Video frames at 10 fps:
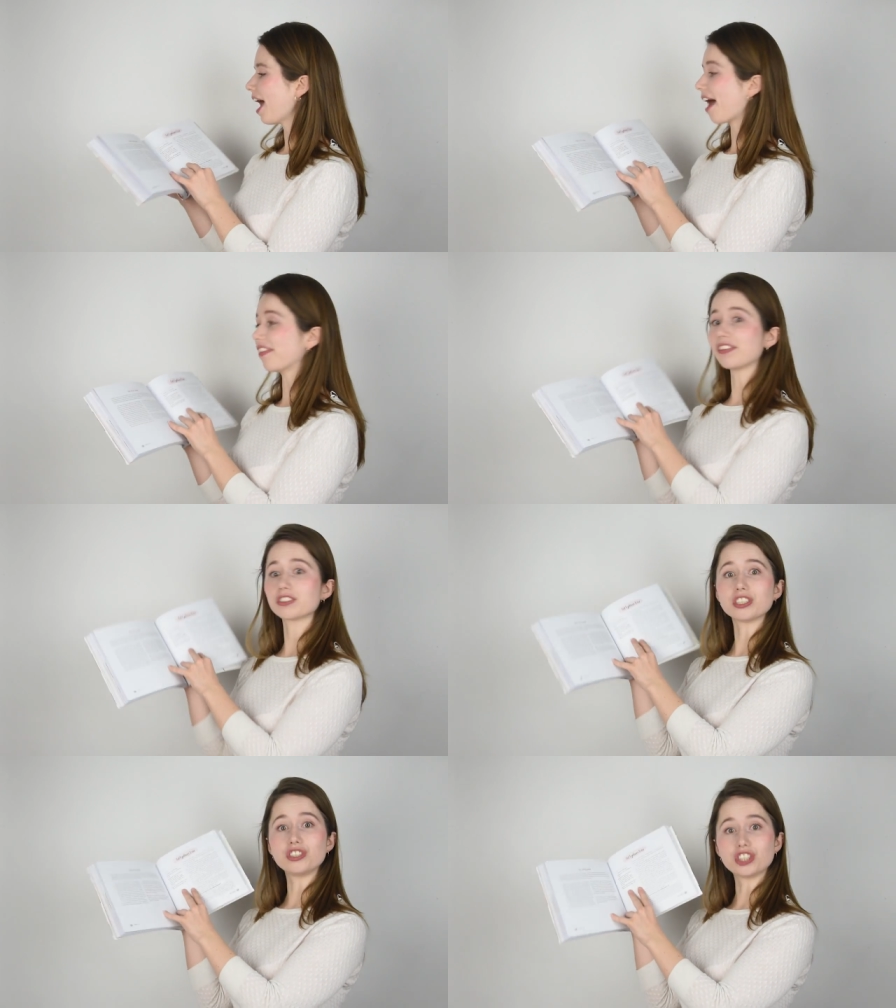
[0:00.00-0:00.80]
And then
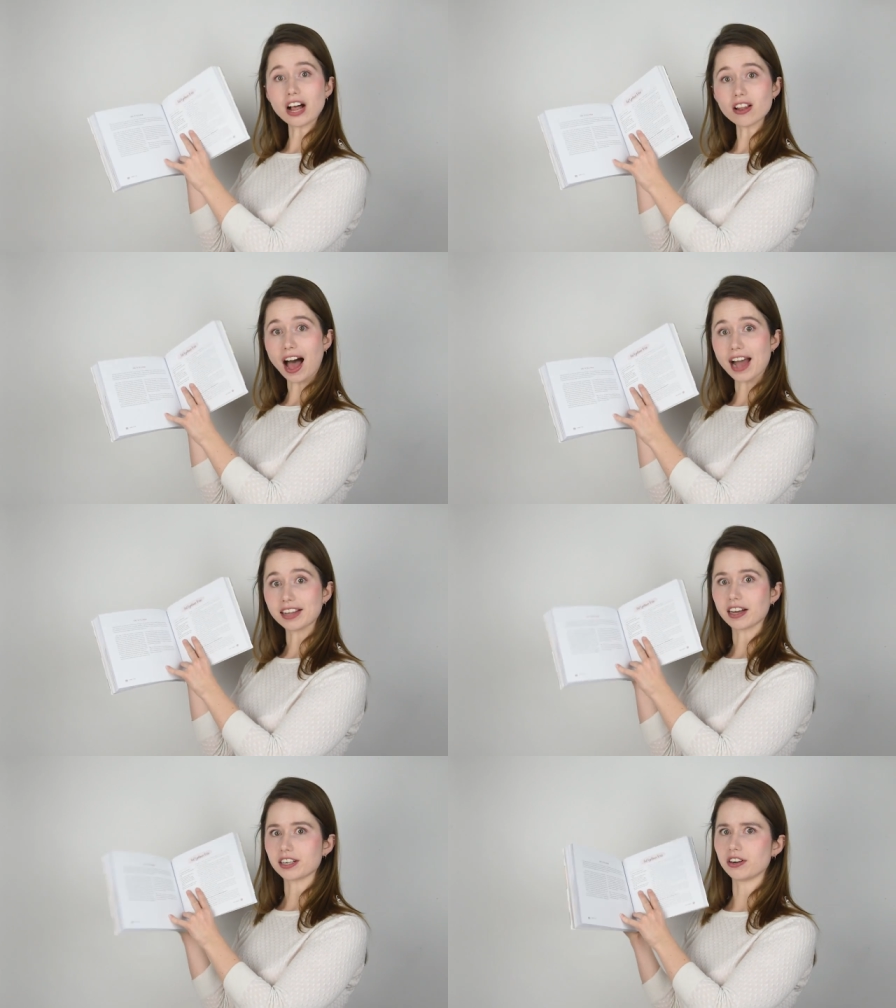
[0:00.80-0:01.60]
there's a gel
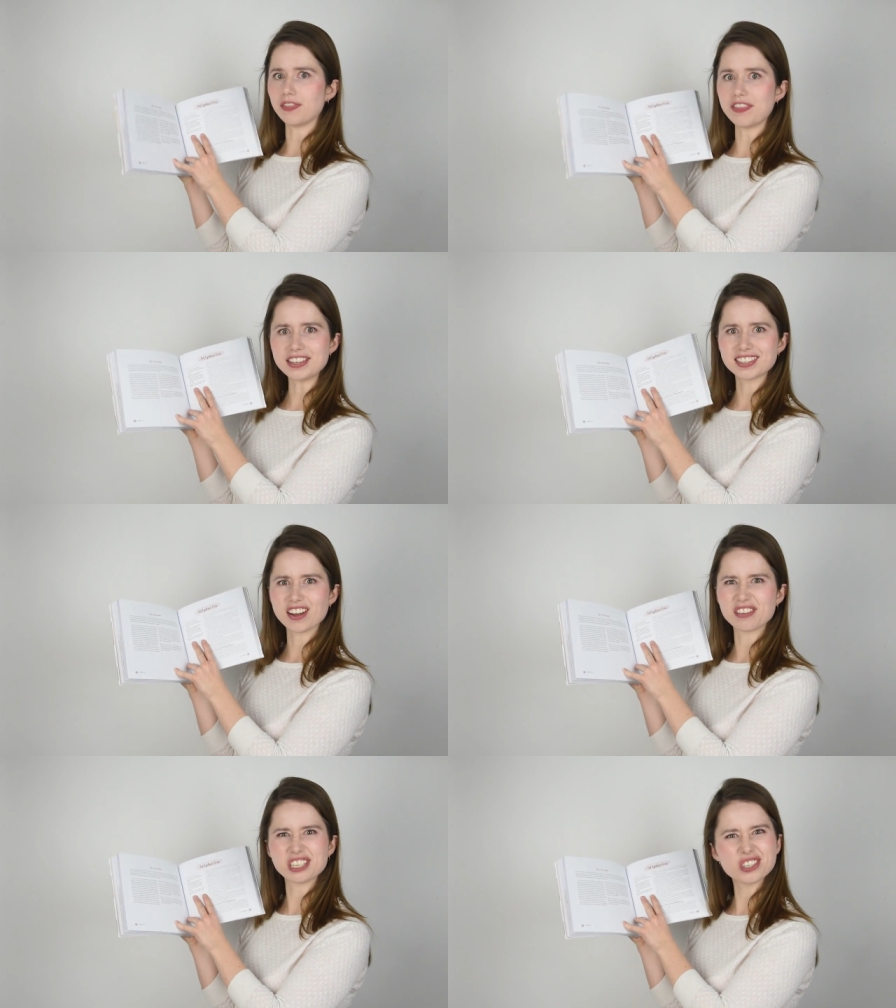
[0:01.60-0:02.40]
eyeliner, and this
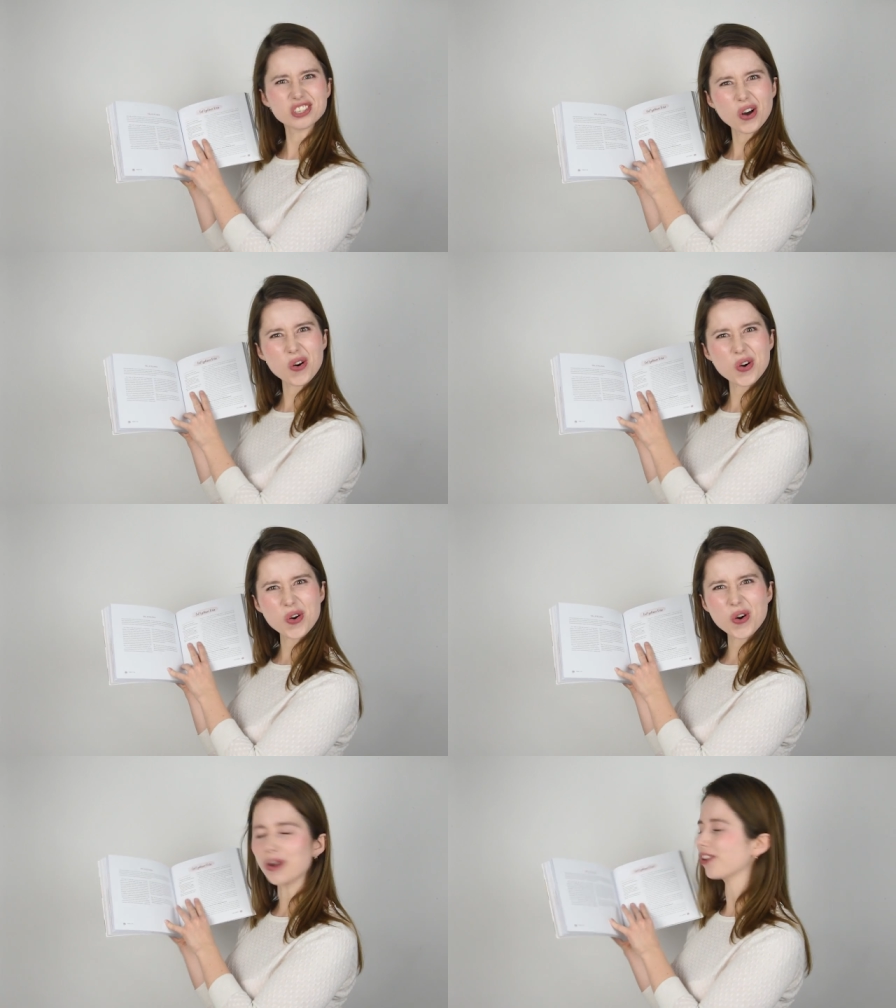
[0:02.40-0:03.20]
stuff is so
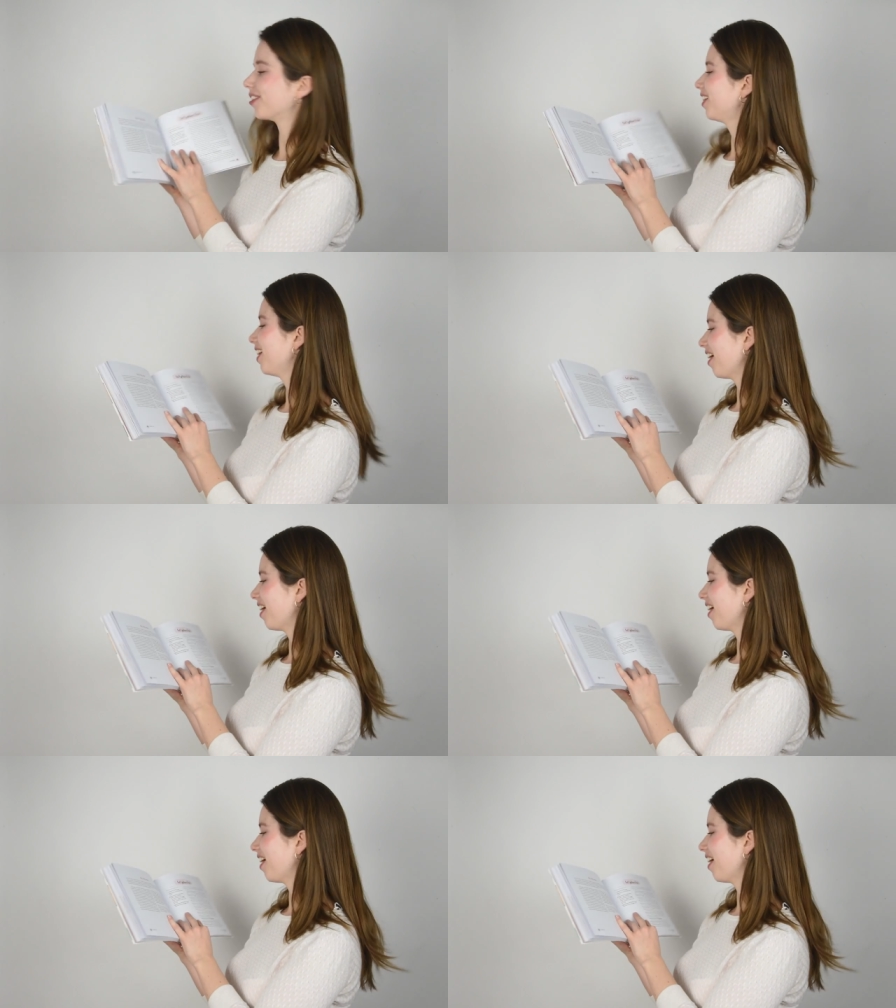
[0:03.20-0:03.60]
cool